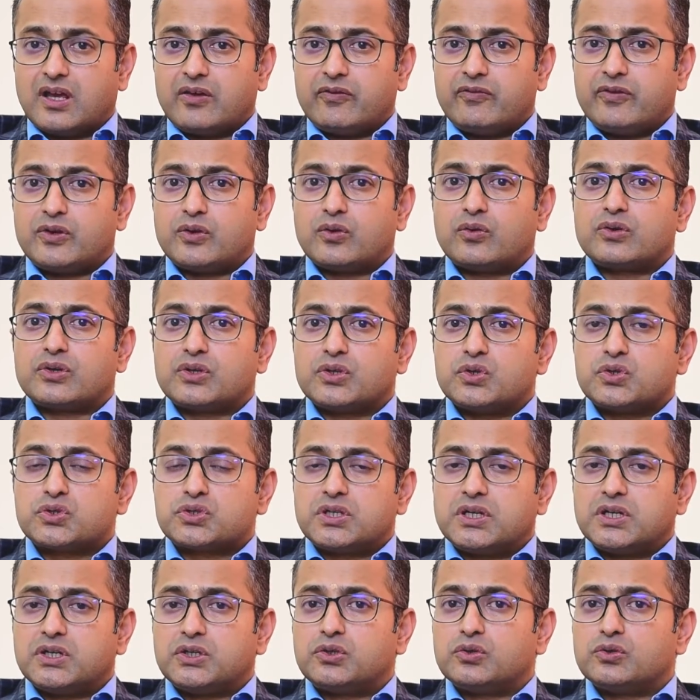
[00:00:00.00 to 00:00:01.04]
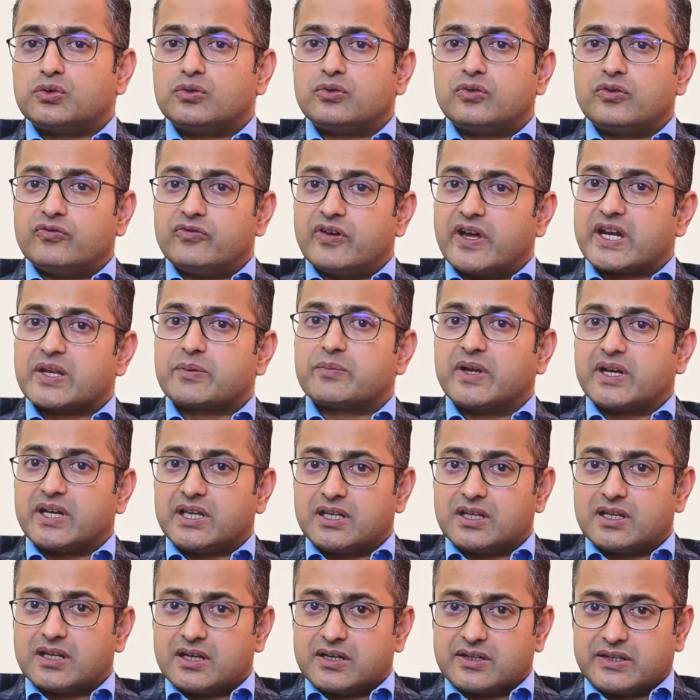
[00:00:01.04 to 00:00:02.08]
we don't usually do very
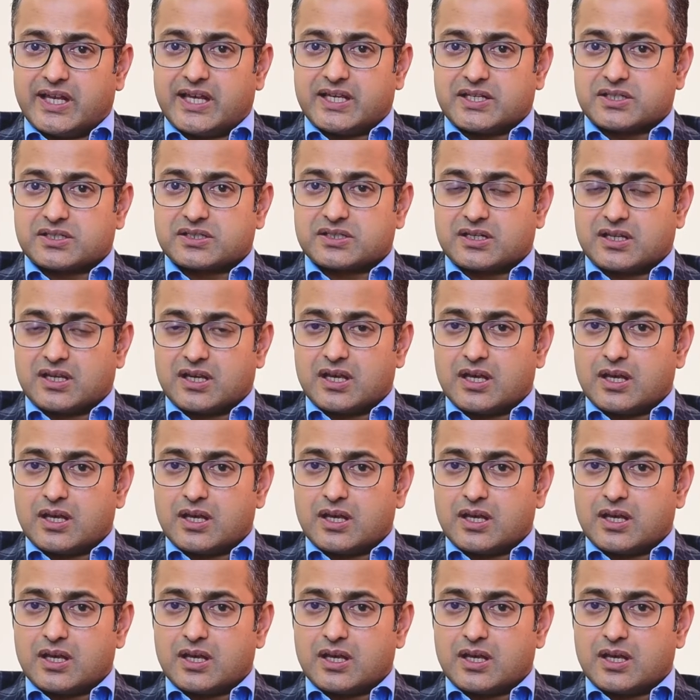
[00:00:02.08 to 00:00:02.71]
many tests.